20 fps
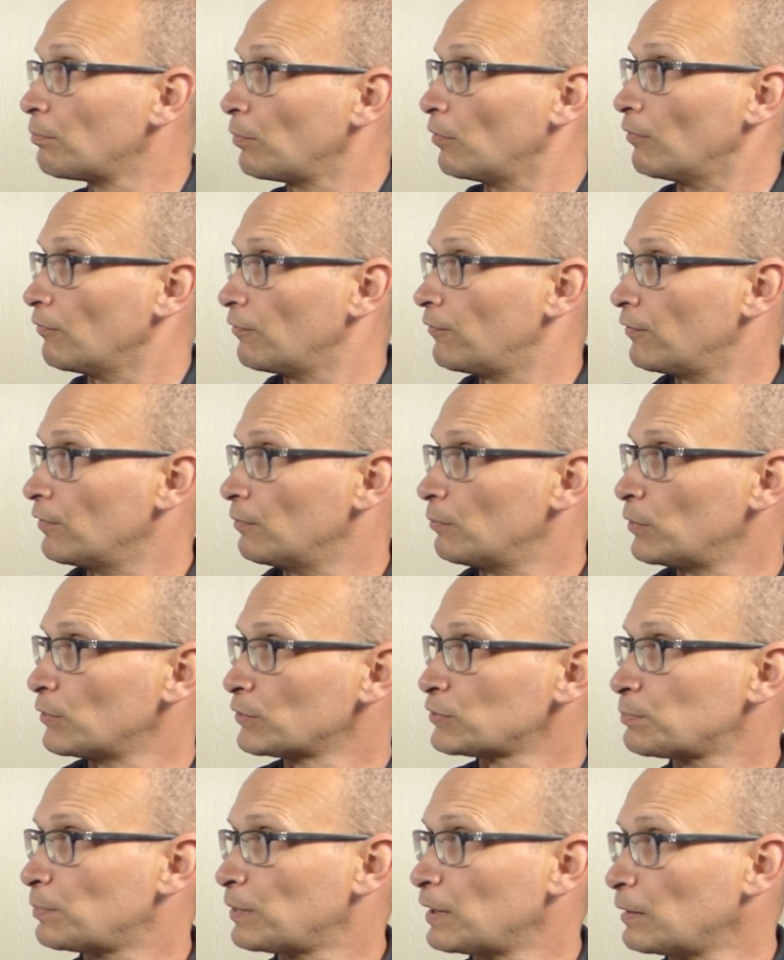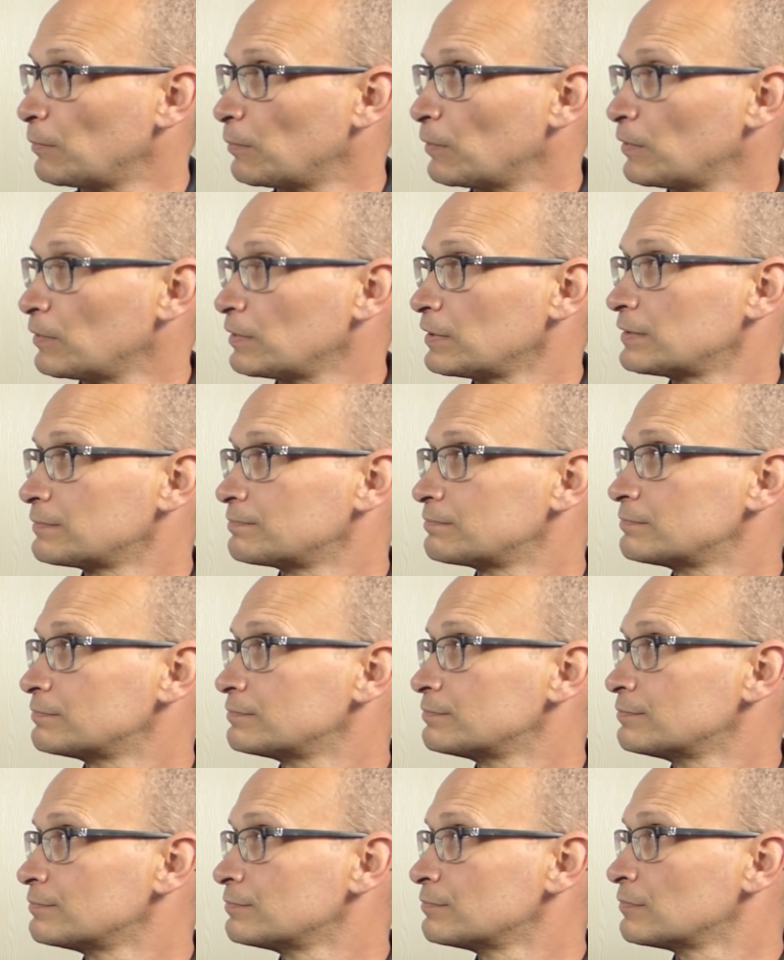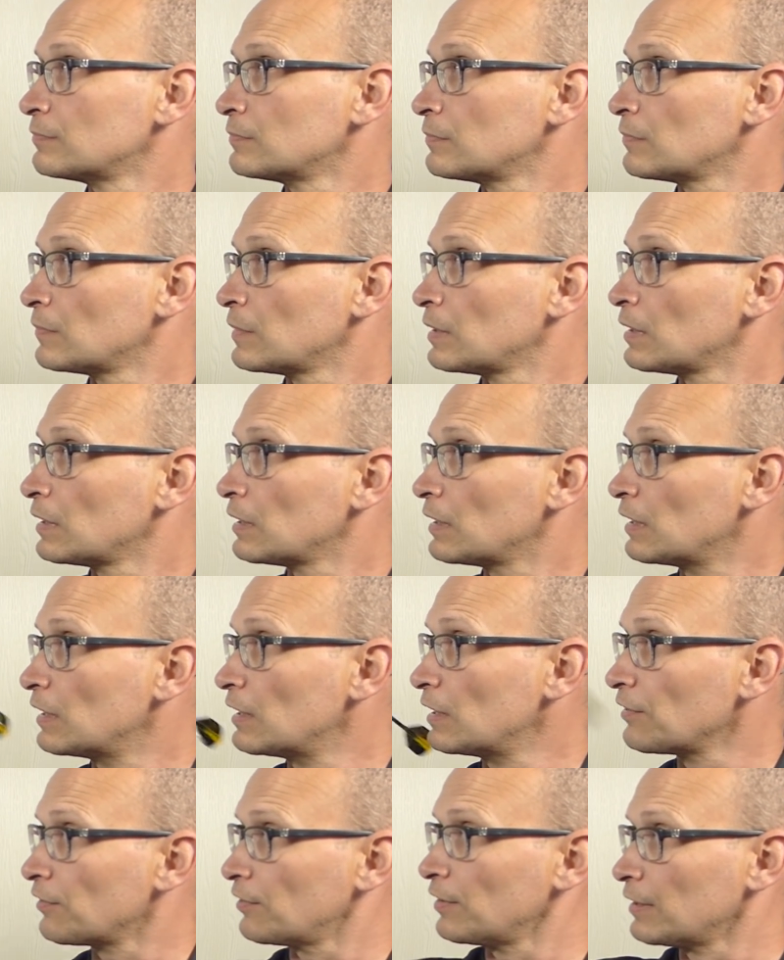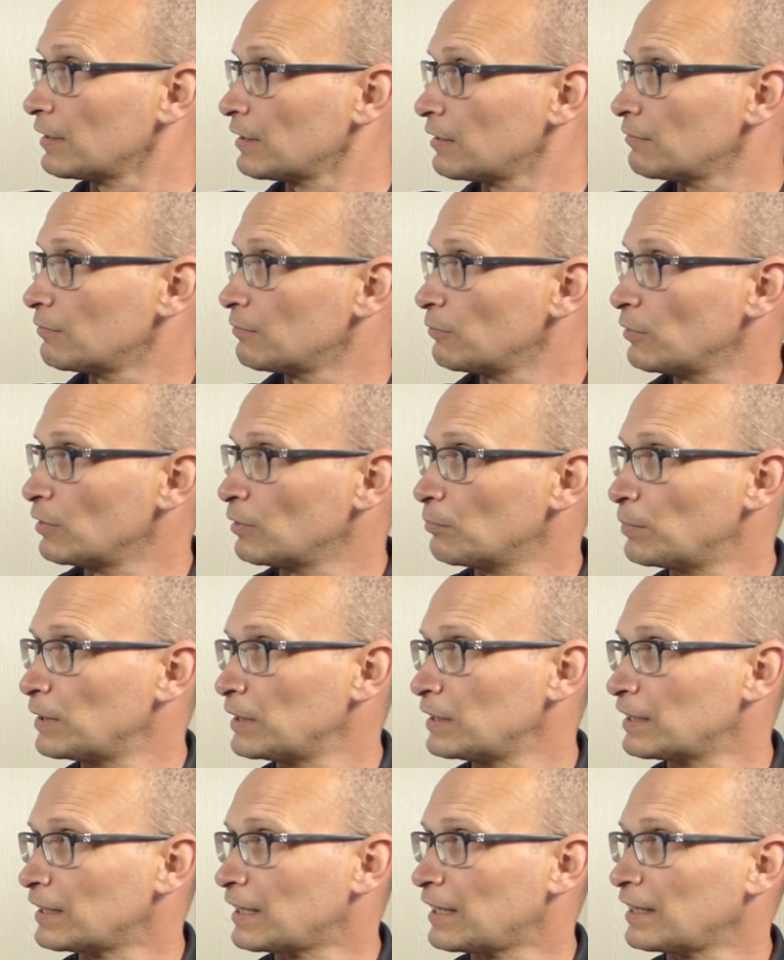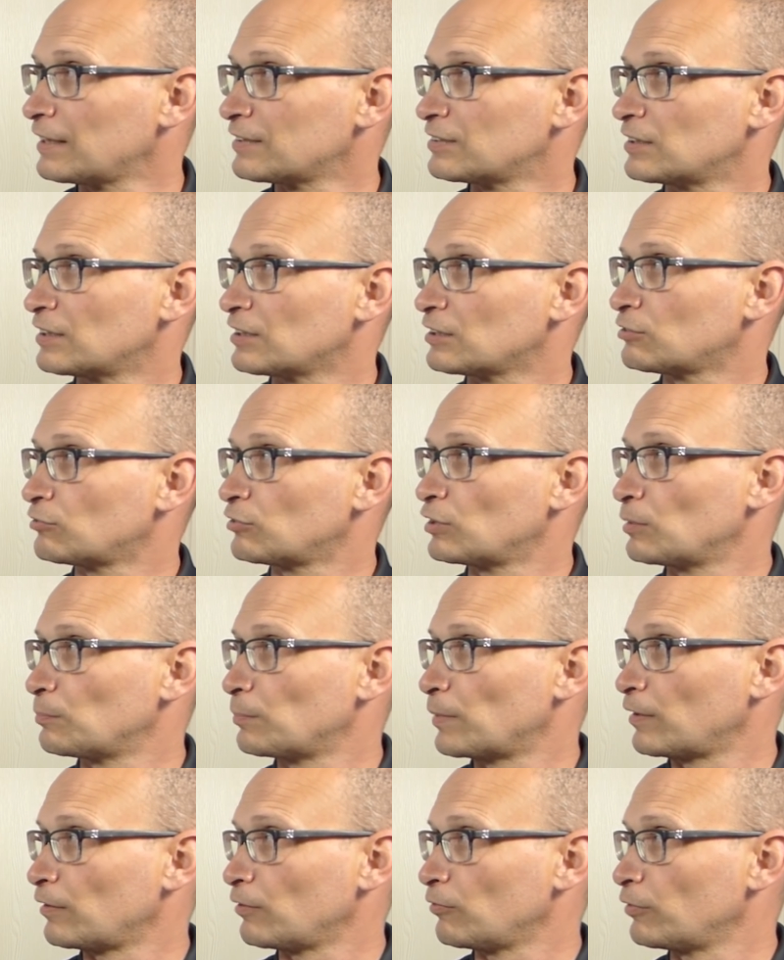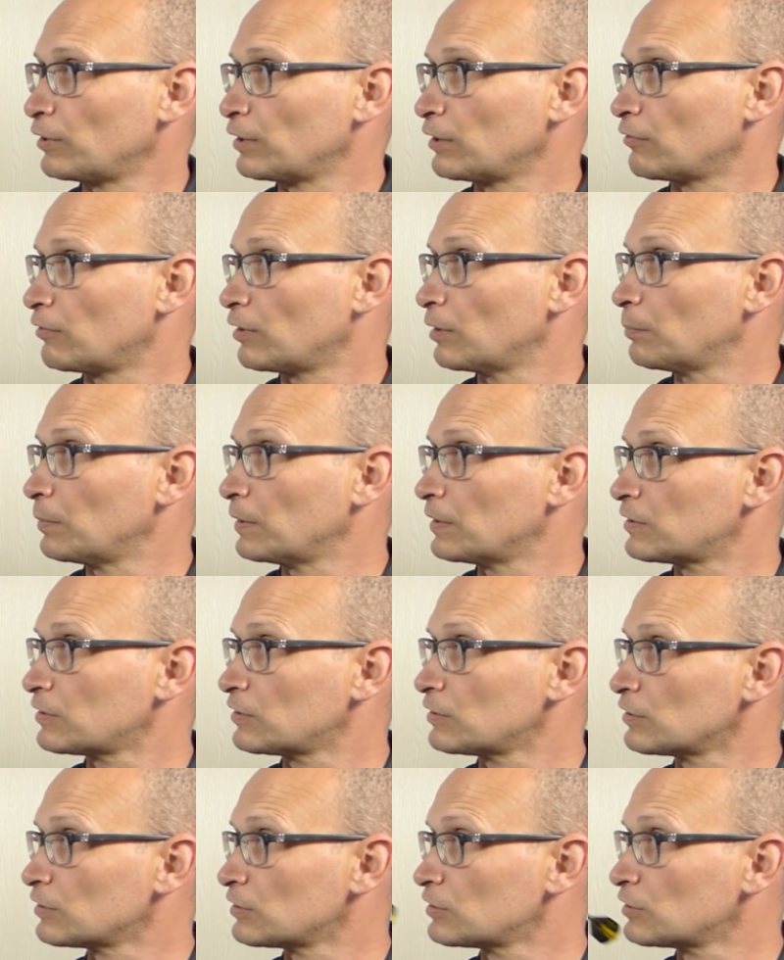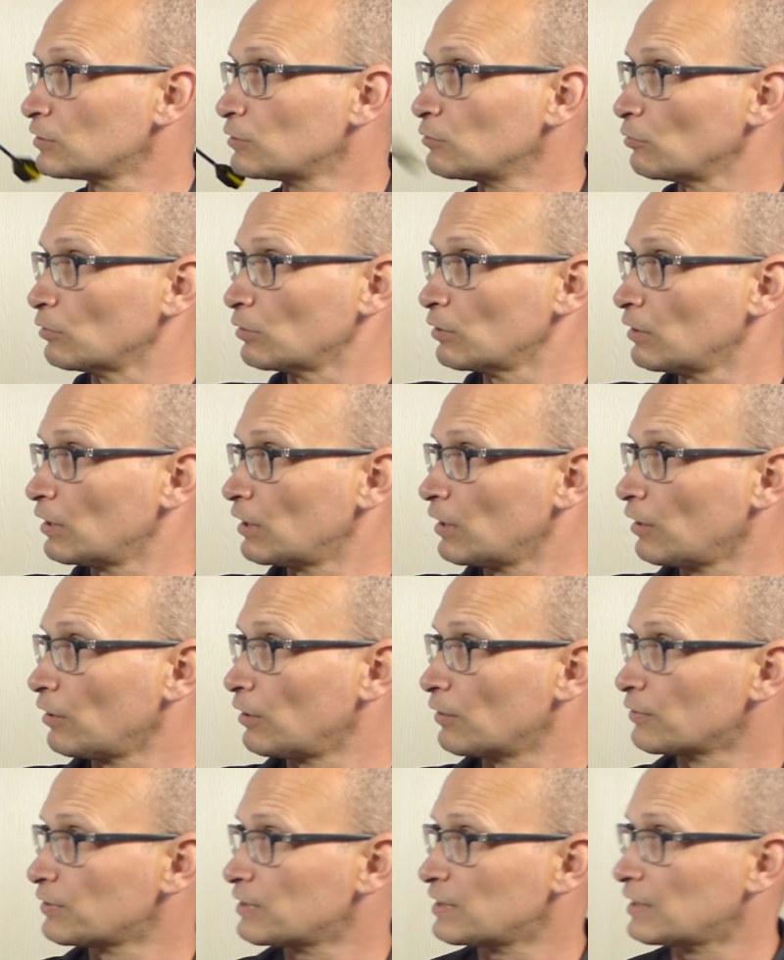but for most people I think with it being your classic straight barrel ring grip it's going to suit a lot of